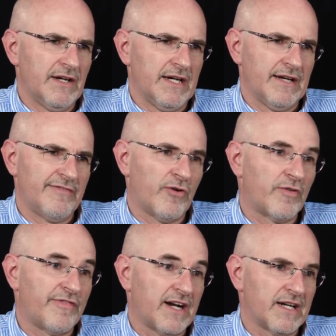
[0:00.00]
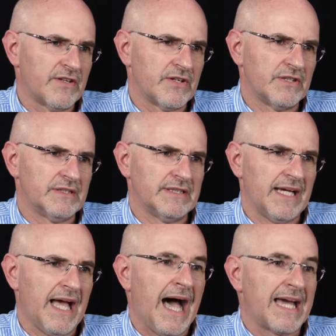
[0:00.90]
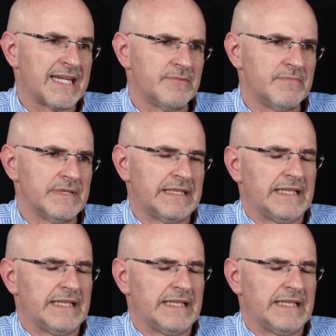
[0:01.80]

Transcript: uh, forefather Adam.